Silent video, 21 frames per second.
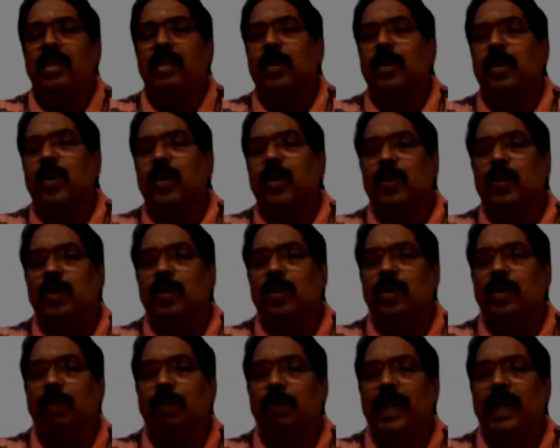
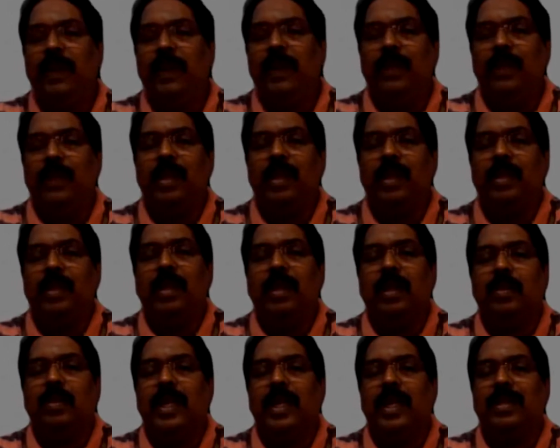So to begin with
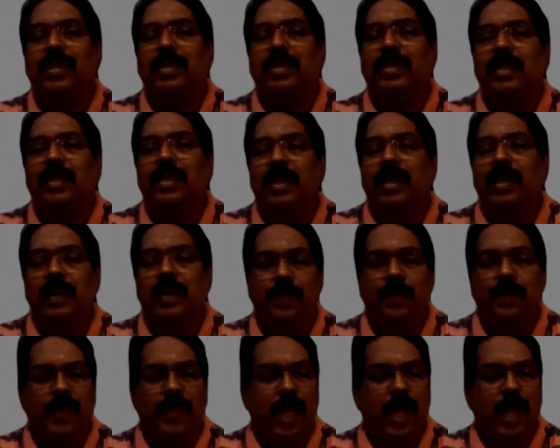uh, today's
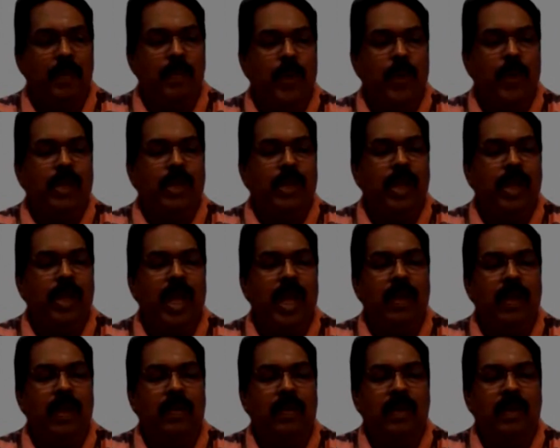lecture, I'm going to
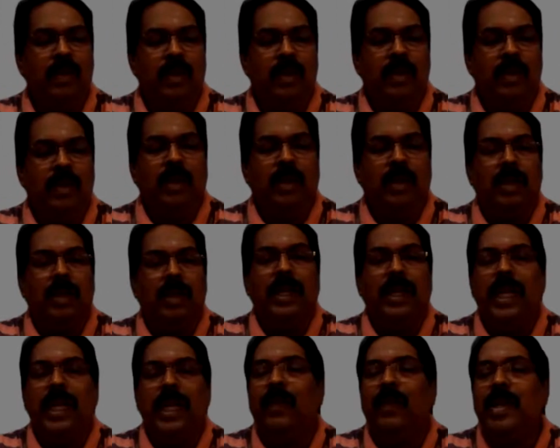have
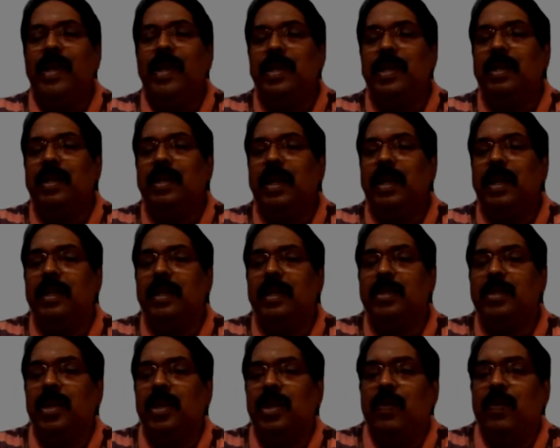an equation that
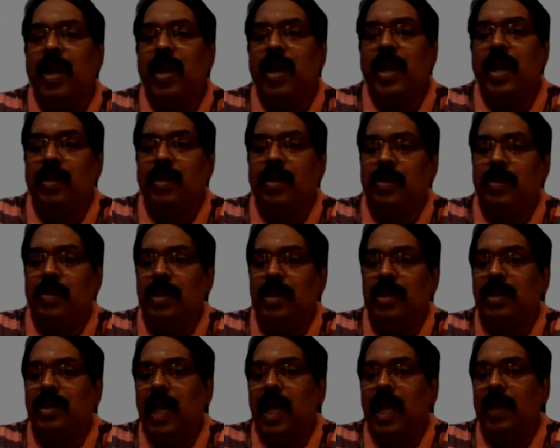is required to
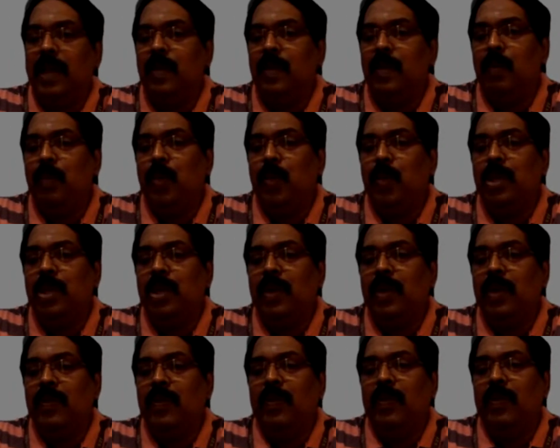describe the
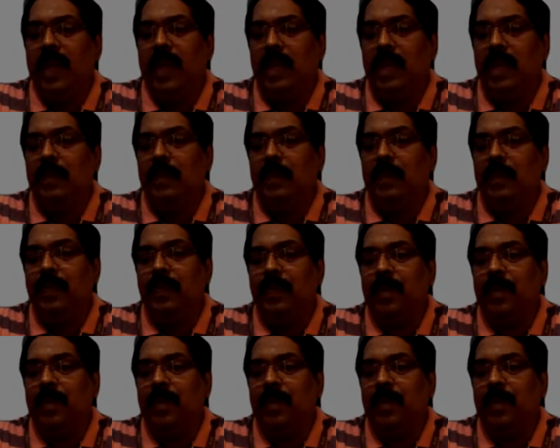motion of a vehicle.